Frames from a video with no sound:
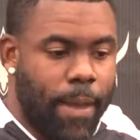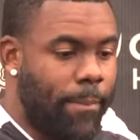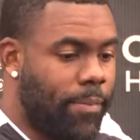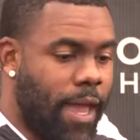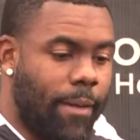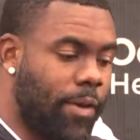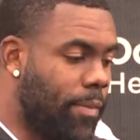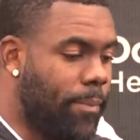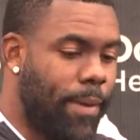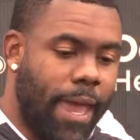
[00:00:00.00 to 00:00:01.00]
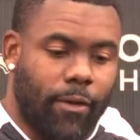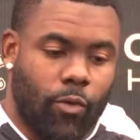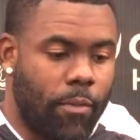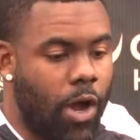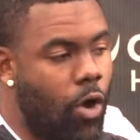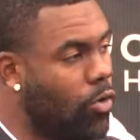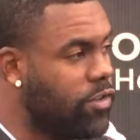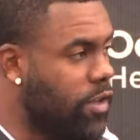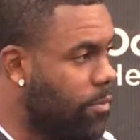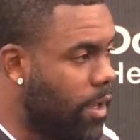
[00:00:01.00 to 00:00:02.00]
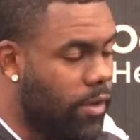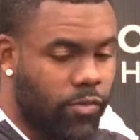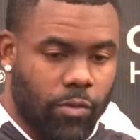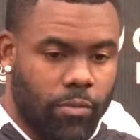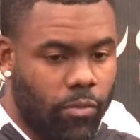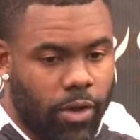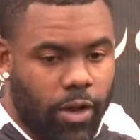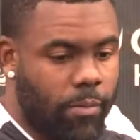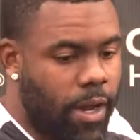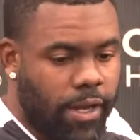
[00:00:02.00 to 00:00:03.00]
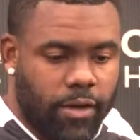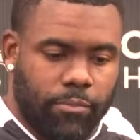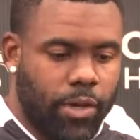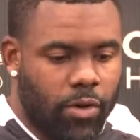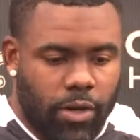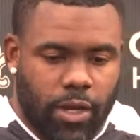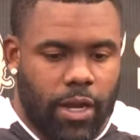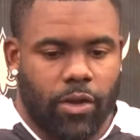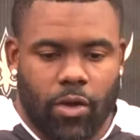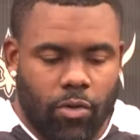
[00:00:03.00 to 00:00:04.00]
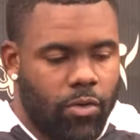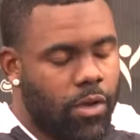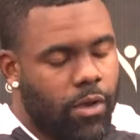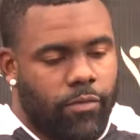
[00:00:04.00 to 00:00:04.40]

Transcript: back, happy to be back with my old teammates, with everybody in the building that I know